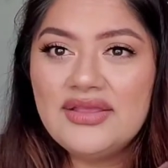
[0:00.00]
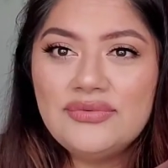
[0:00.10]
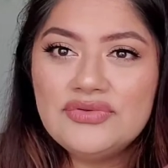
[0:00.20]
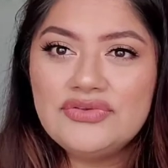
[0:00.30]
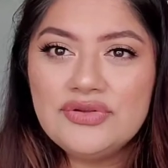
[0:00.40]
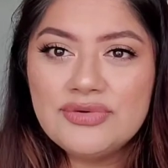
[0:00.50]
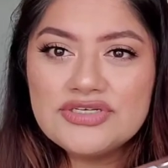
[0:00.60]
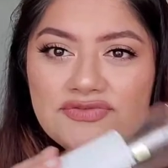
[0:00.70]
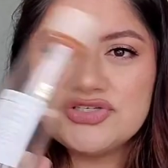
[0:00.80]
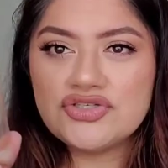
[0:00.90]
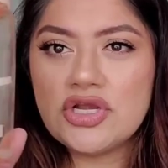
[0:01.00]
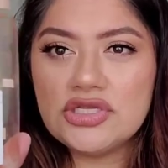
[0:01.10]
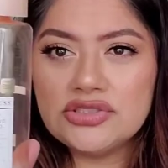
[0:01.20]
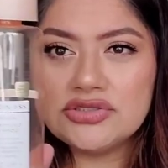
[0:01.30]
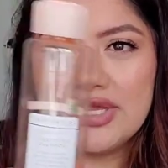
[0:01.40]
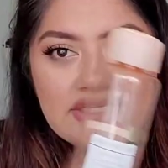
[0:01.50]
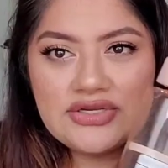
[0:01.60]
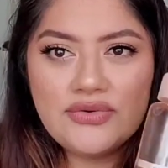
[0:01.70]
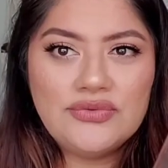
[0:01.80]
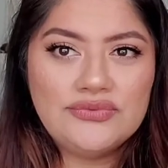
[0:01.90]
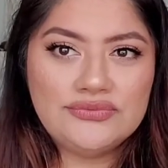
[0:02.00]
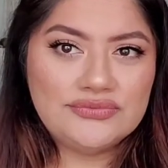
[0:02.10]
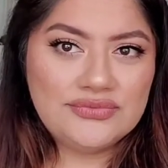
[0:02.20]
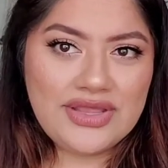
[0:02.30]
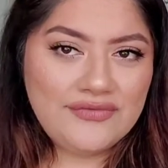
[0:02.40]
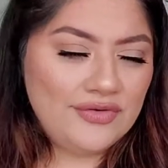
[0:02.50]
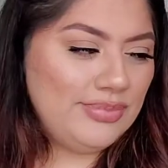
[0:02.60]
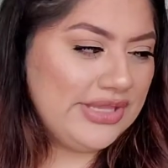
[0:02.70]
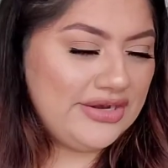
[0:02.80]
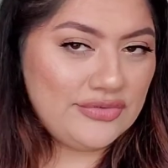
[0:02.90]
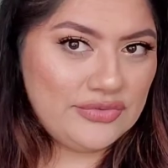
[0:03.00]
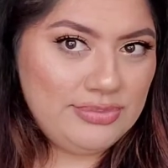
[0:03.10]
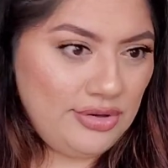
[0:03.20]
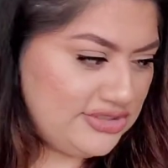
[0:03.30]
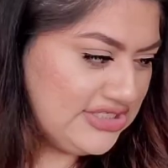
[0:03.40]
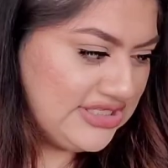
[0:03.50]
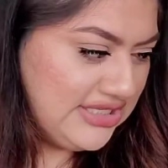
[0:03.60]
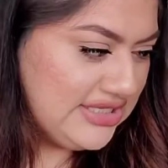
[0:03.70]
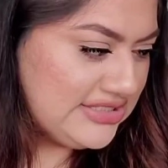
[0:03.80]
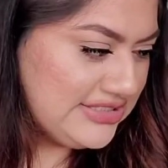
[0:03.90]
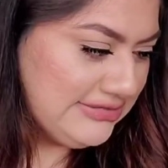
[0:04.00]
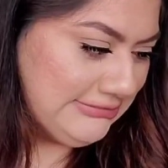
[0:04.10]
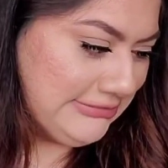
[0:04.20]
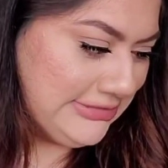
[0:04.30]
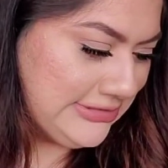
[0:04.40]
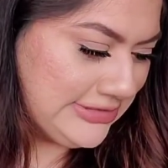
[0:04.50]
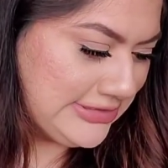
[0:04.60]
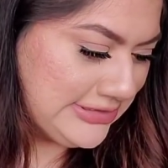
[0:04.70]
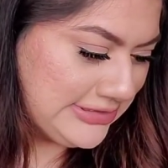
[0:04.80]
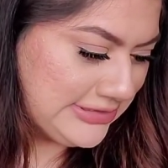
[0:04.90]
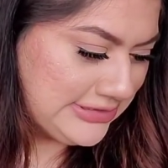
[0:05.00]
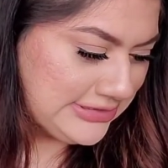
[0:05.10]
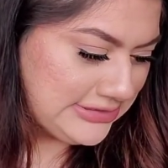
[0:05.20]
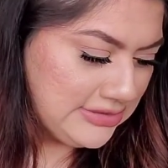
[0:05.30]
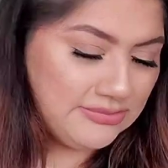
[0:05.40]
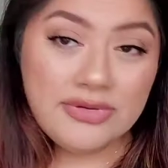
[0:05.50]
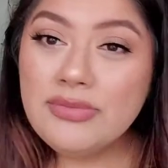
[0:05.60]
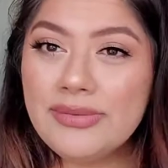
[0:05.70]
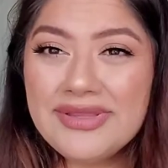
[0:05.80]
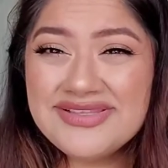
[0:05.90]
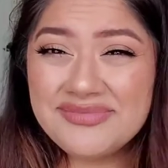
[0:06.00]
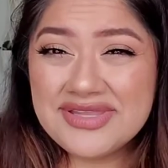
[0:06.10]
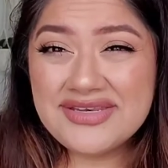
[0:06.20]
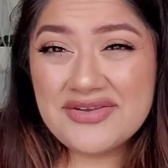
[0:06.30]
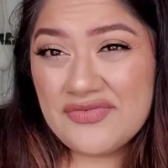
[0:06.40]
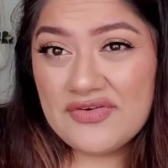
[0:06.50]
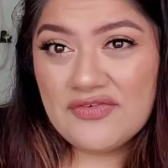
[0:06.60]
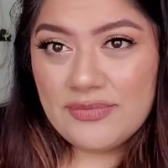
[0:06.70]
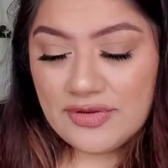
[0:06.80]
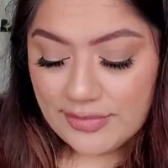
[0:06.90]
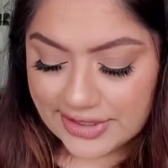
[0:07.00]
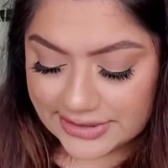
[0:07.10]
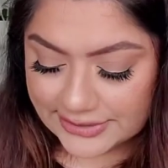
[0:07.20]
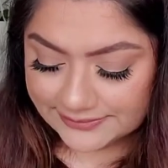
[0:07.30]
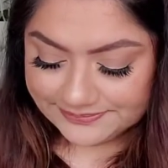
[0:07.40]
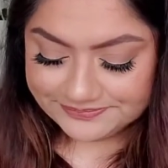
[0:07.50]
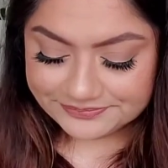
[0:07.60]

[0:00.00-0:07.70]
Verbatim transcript: it was too much of a struggle. I don't ever plan on repurchasing this, but maybe something different from their brand.